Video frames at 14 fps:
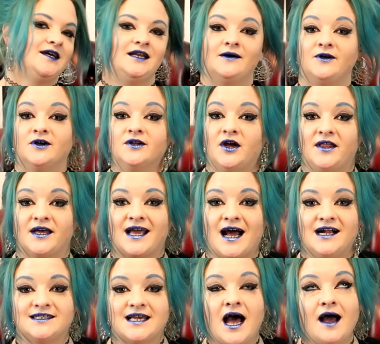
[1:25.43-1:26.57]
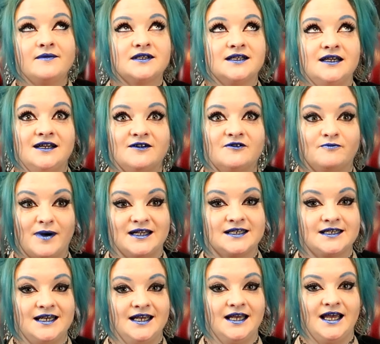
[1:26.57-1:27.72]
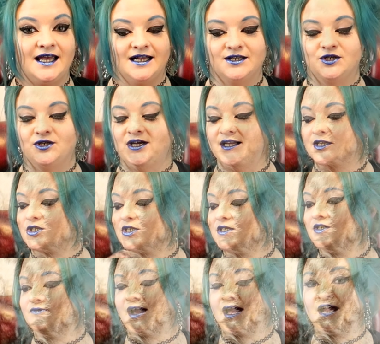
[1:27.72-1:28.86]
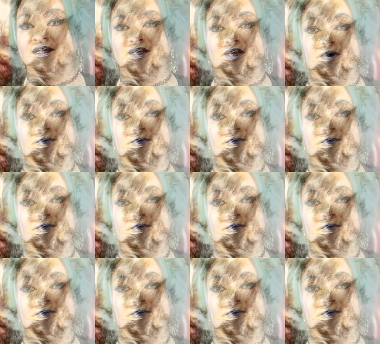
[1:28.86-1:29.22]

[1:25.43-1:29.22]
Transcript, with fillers: Now we all know that cats absolutely love basking into in the sun's rays